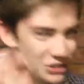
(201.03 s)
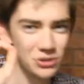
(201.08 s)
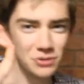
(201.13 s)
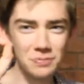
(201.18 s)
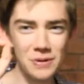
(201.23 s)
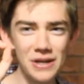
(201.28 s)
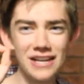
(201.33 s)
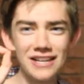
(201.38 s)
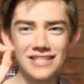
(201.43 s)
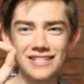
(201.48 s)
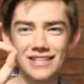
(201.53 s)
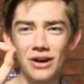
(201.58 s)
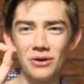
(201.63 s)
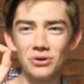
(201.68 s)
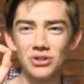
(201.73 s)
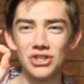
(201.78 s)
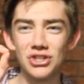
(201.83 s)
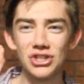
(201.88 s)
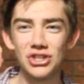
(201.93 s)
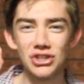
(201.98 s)
was being
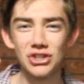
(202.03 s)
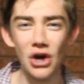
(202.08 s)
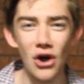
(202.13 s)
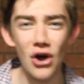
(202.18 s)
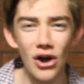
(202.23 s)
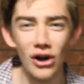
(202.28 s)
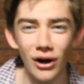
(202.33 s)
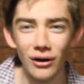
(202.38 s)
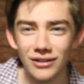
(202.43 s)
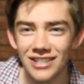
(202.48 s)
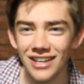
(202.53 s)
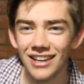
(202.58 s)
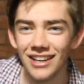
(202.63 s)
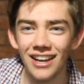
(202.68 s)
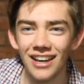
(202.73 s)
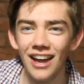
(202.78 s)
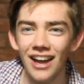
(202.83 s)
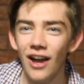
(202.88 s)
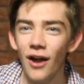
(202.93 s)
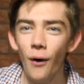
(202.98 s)
so stern. I was
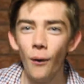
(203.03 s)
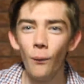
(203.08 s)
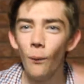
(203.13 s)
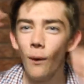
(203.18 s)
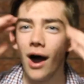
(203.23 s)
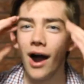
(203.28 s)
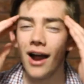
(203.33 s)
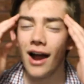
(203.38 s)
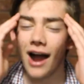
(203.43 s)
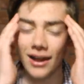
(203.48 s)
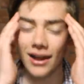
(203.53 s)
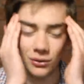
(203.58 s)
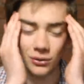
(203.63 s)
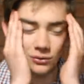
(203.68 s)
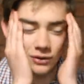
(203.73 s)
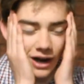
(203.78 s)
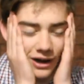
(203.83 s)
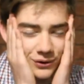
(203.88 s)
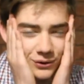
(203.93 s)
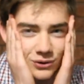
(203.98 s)
like, what? I
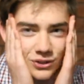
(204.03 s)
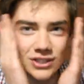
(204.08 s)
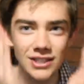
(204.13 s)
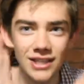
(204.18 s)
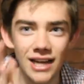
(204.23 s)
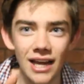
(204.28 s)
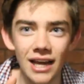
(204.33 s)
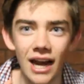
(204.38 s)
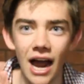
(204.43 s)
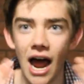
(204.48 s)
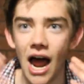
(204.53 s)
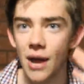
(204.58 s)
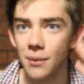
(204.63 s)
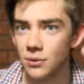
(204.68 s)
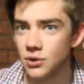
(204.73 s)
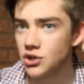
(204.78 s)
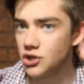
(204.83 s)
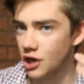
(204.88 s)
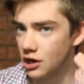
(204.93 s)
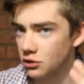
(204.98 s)
don't understand.
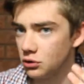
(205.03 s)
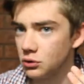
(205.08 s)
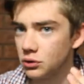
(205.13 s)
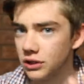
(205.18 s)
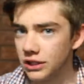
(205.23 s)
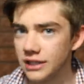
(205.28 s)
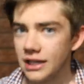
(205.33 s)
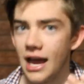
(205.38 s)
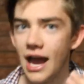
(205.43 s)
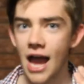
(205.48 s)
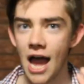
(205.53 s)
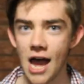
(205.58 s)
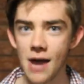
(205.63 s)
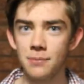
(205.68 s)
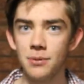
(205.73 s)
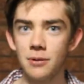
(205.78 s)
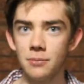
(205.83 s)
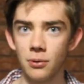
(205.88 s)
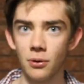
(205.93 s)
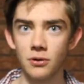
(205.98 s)
I'm generally a
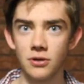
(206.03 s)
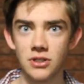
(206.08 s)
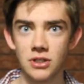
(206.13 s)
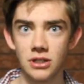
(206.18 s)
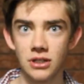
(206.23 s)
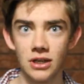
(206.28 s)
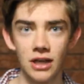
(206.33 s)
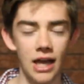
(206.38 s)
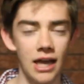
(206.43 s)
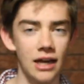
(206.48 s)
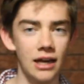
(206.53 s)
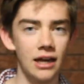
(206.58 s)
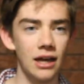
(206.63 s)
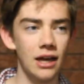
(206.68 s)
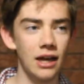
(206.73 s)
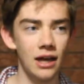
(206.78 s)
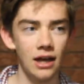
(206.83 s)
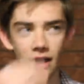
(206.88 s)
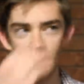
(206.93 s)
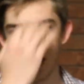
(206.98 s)
happy person,
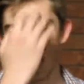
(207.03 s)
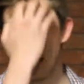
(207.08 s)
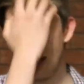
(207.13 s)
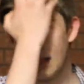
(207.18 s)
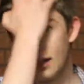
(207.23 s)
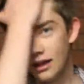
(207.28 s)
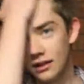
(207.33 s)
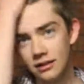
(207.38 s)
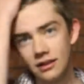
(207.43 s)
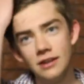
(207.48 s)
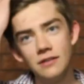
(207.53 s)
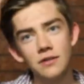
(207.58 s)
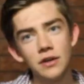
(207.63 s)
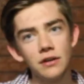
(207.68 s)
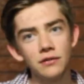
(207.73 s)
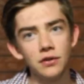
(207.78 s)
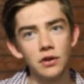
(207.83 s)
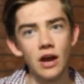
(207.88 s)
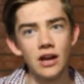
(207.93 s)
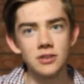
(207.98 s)
and even
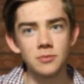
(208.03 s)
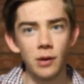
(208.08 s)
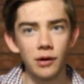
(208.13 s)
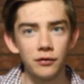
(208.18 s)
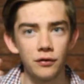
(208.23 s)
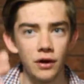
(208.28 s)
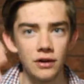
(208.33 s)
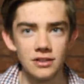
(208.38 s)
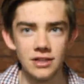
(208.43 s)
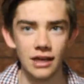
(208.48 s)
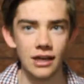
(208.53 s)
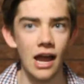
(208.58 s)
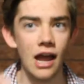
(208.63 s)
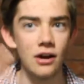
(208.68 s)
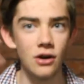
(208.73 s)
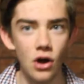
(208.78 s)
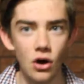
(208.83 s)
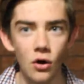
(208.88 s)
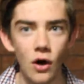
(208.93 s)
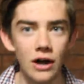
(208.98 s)
if you ask my friends, like I
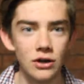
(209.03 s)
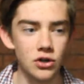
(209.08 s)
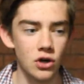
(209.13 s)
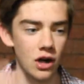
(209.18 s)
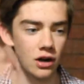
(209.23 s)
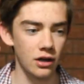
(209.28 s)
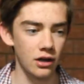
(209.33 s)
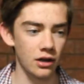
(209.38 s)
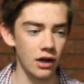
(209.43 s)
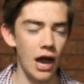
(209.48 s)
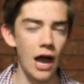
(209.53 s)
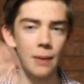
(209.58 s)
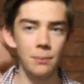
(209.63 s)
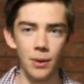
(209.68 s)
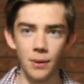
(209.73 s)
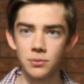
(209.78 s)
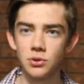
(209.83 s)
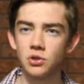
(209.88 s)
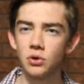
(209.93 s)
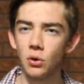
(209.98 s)
know I try to hype
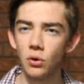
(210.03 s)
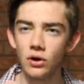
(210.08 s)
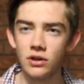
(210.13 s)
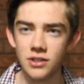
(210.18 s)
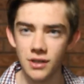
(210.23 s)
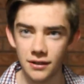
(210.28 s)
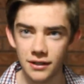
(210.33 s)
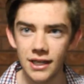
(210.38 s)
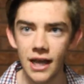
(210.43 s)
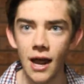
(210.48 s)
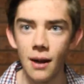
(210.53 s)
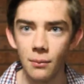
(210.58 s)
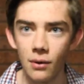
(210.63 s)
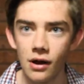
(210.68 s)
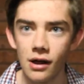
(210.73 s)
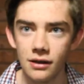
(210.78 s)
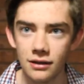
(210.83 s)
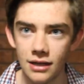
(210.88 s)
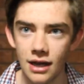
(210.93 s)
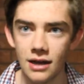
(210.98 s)
up stories on camera,
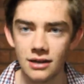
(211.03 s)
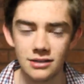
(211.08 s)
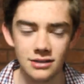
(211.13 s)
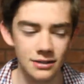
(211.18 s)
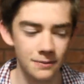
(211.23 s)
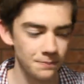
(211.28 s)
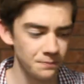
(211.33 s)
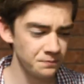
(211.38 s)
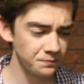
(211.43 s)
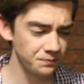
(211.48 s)
I guess,